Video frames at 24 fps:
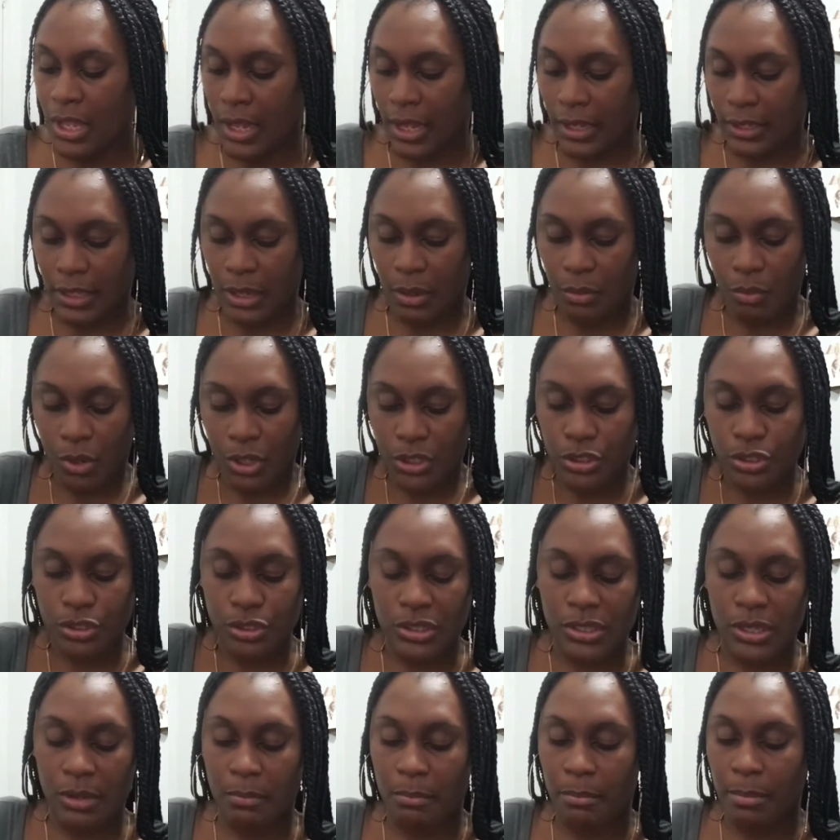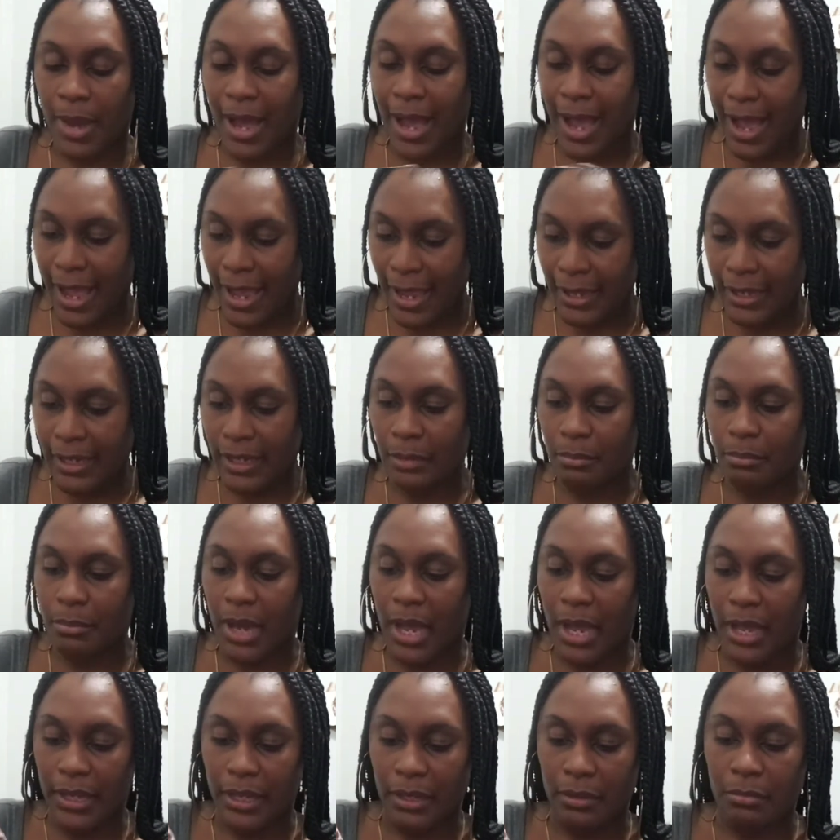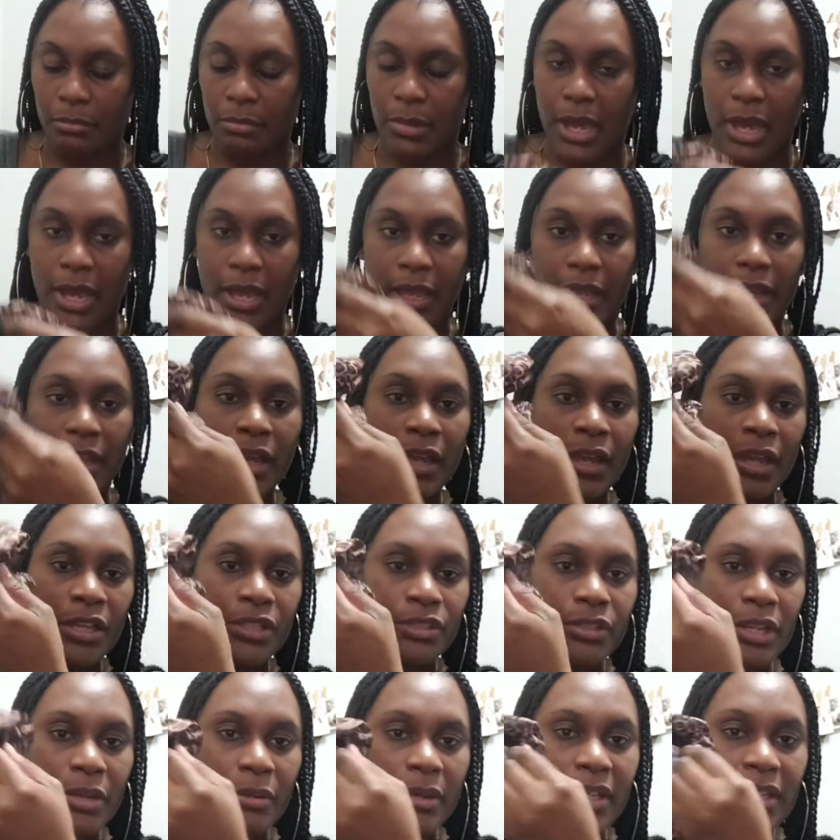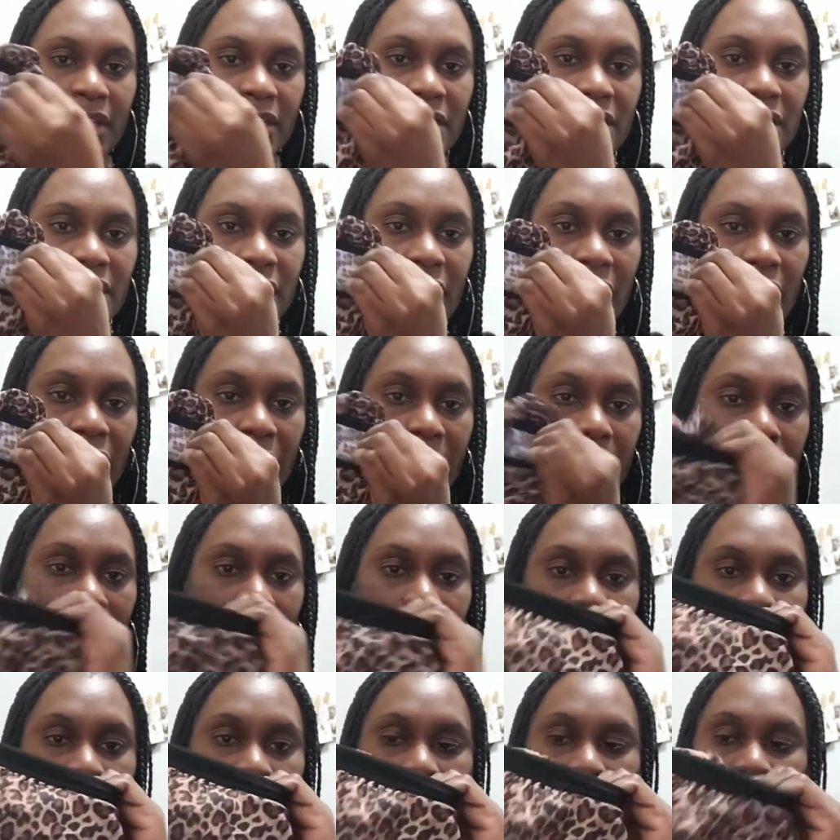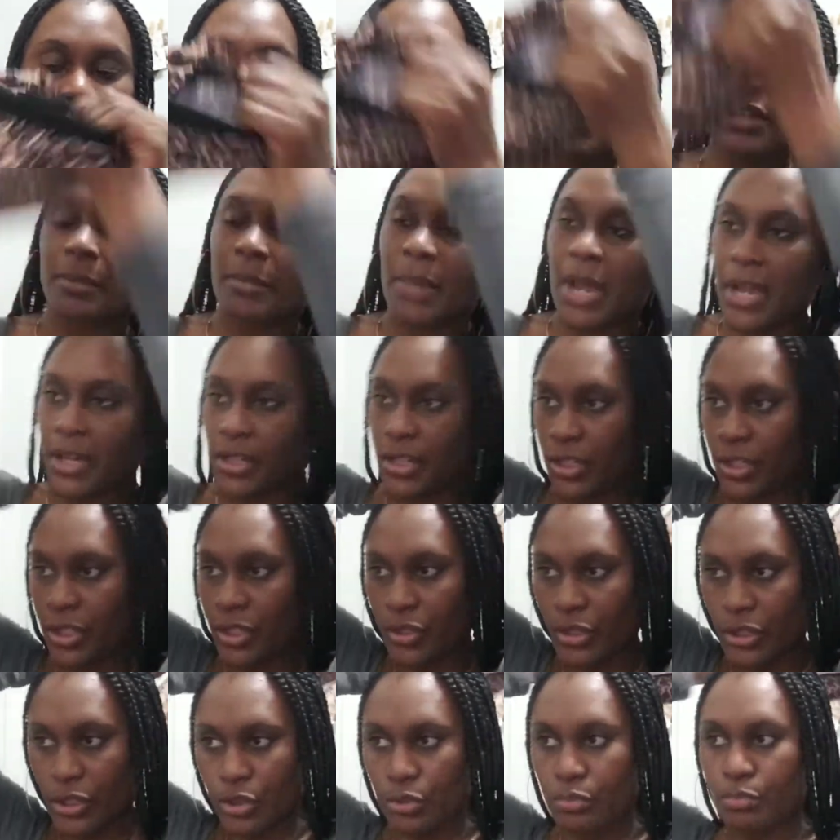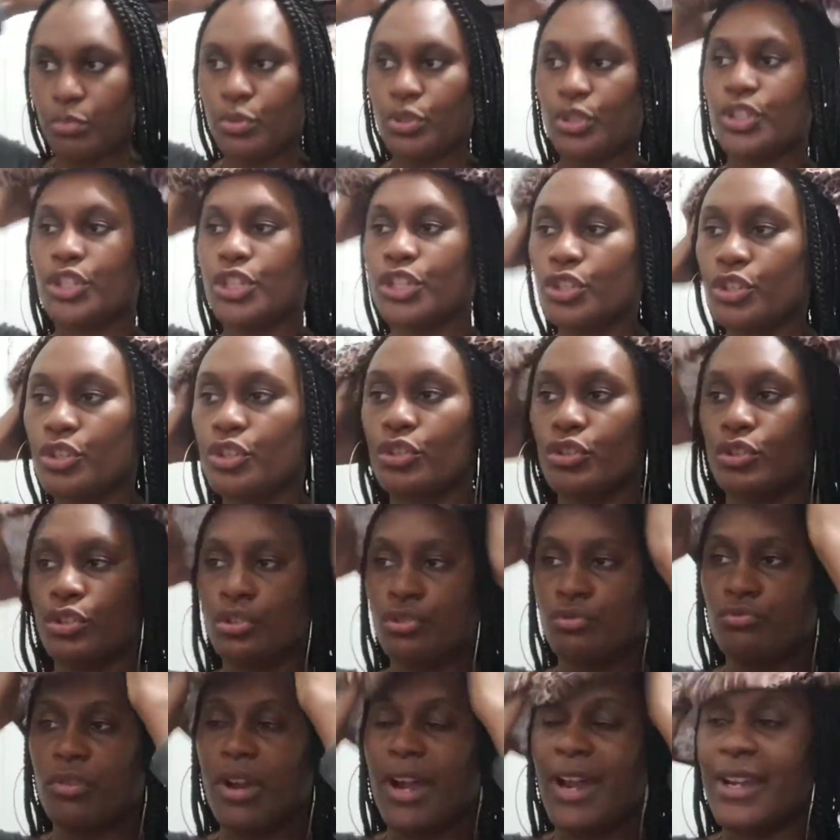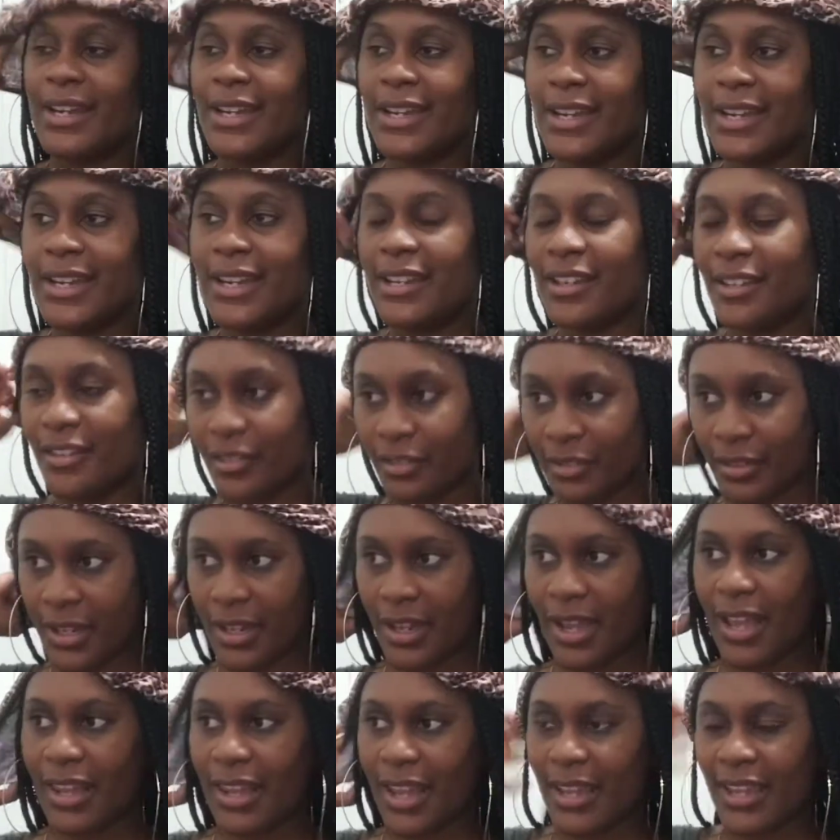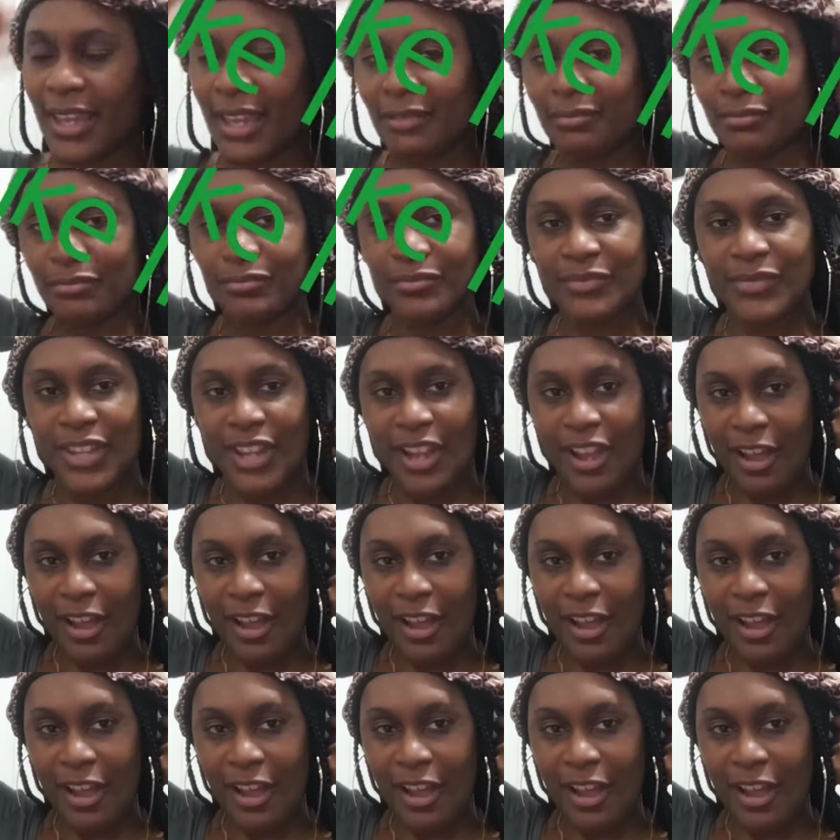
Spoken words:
Like they want you to buy and buy and buy. So anyway, this is how the bonnet looks, and I'm actually going to put it on right there. Okay, I like it.